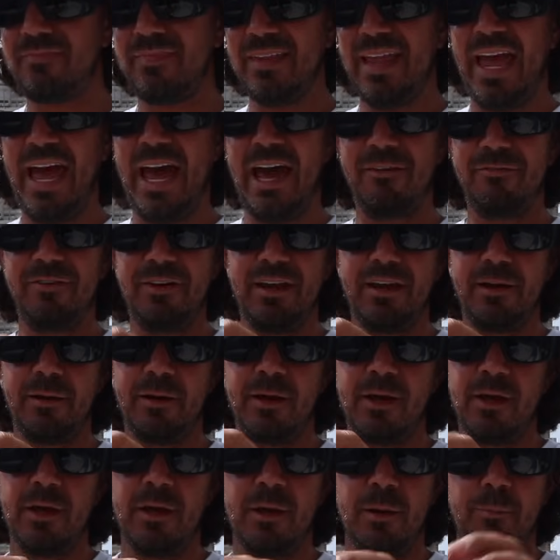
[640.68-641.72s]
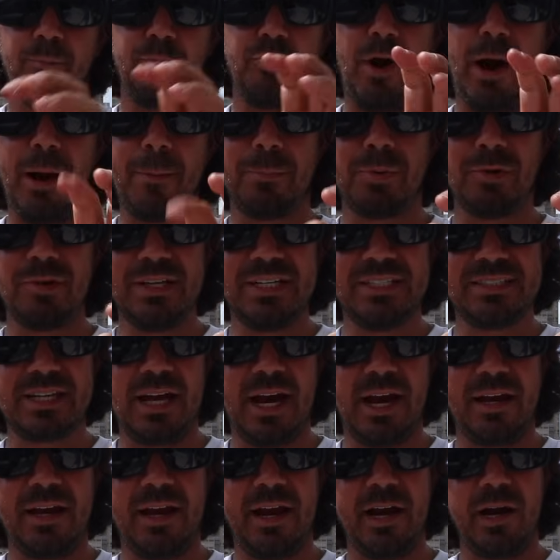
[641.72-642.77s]
having properly
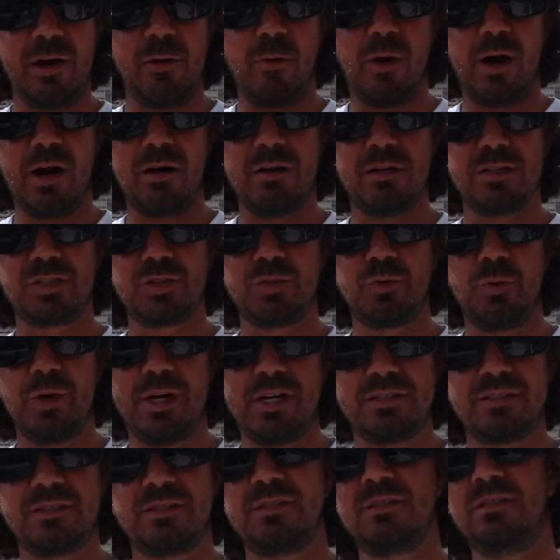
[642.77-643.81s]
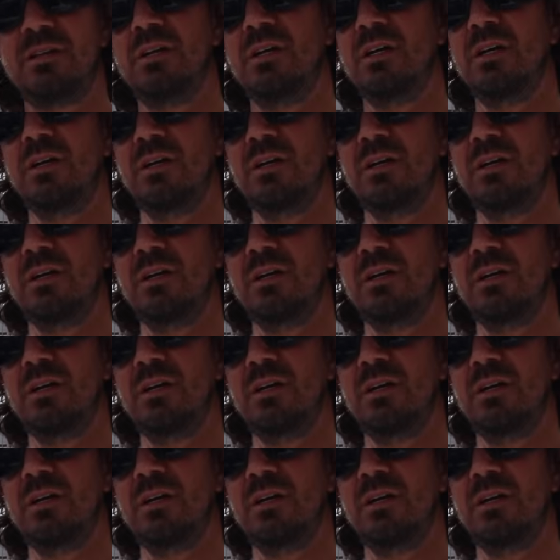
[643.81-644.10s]
tied Haywire Twist,